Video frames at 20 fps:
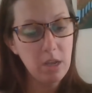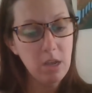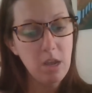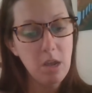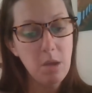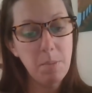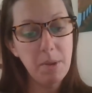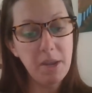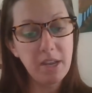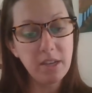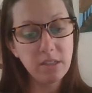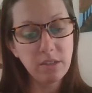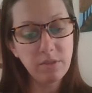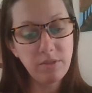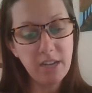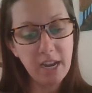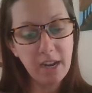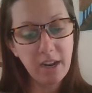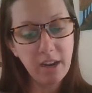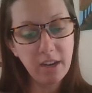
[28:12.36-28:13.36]
because of
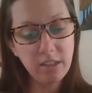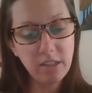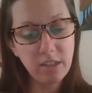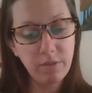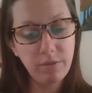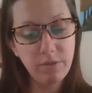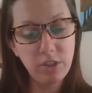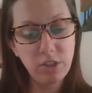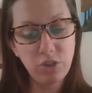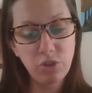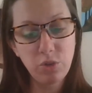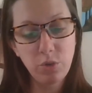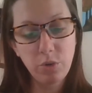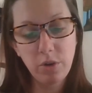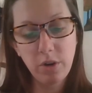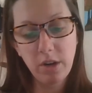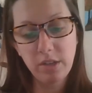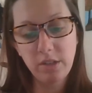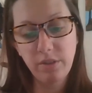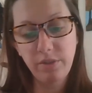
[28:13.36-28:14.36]
decades of de jure
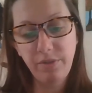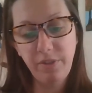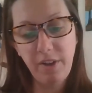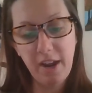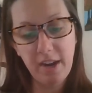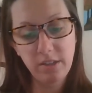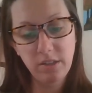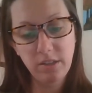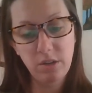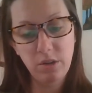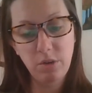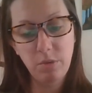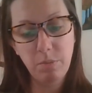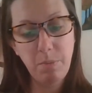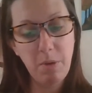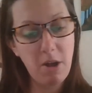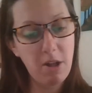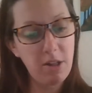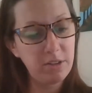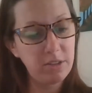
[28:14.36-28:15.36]
and de facto
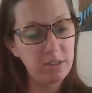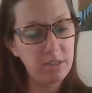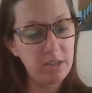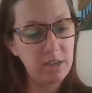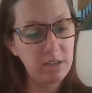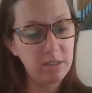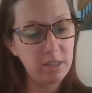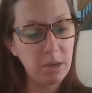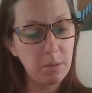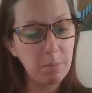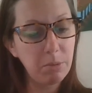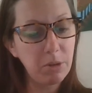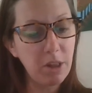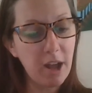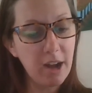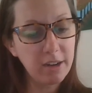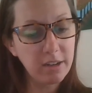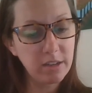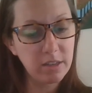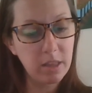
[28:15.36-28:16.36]
policies that
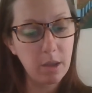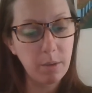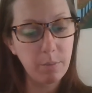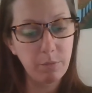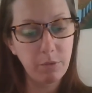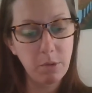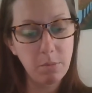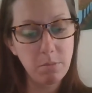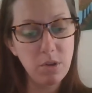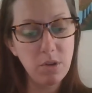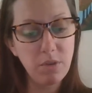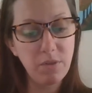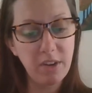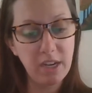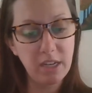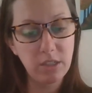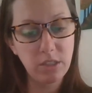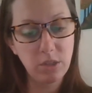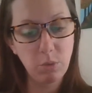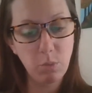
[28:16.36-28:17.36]
blocked them from moving
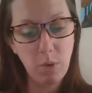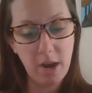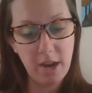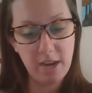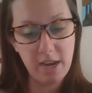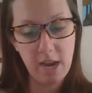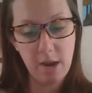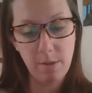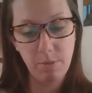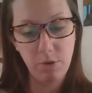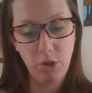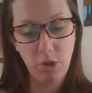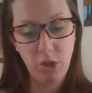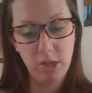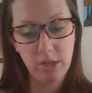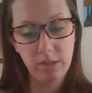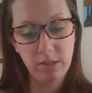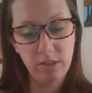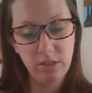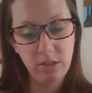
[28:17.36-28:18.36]
into white
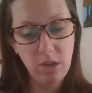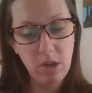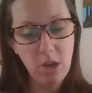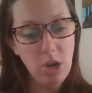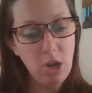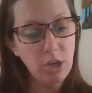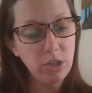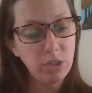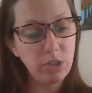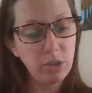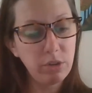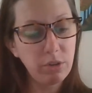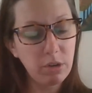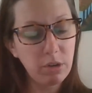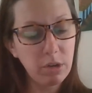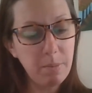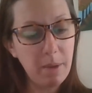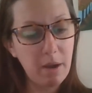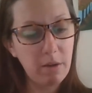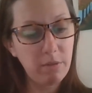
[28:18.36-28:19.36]
neighborhoods to learn
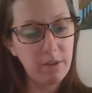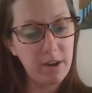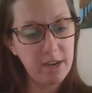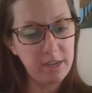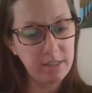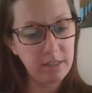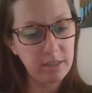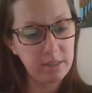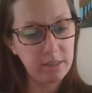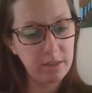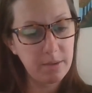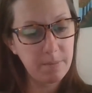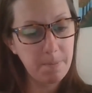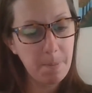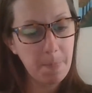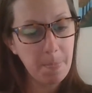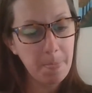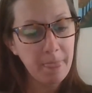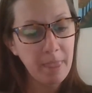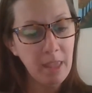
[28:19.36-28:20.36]
about racism.
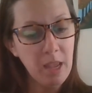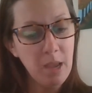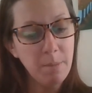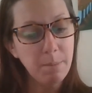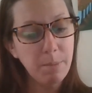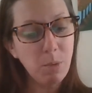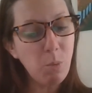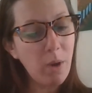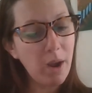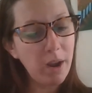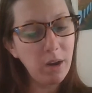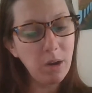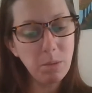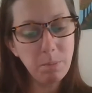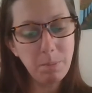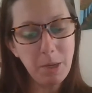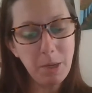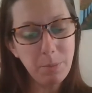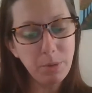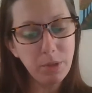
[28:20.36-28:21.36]
But why aren't
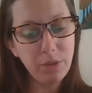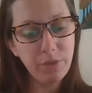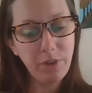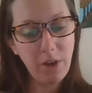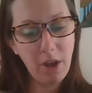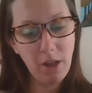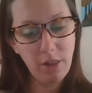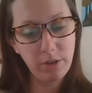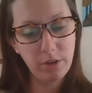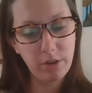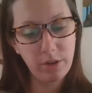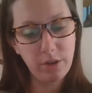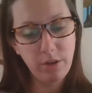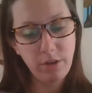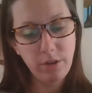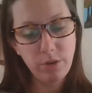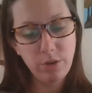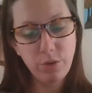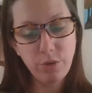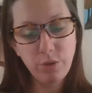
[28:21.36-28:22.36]
people of color
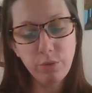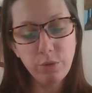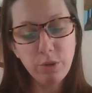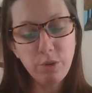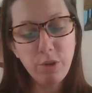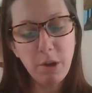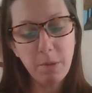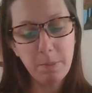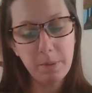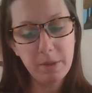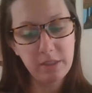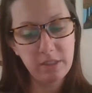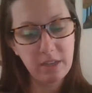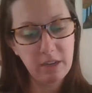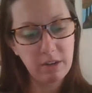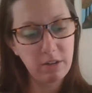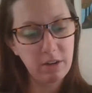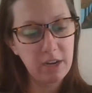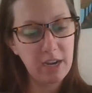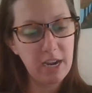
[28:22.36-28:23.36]
who grew up in
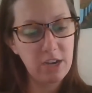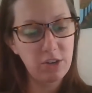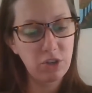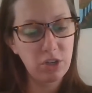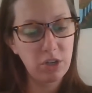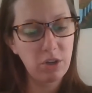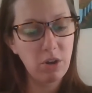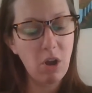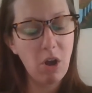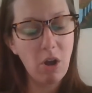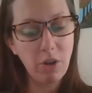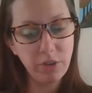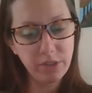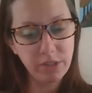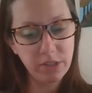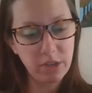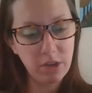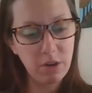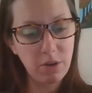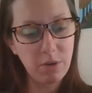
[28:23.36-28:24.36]
segregation
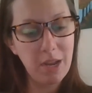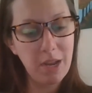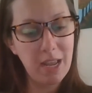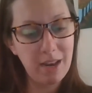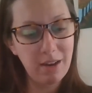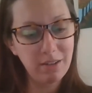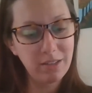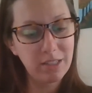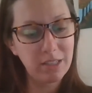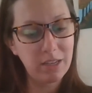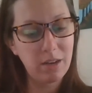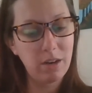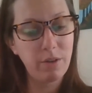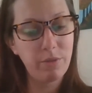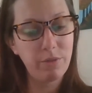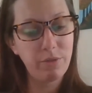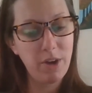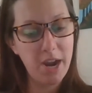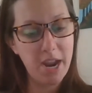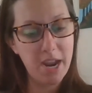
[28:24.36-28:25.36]
also innocent
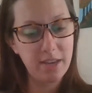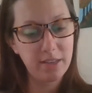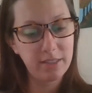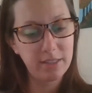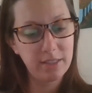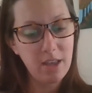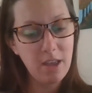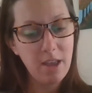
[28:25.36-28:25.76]
of race?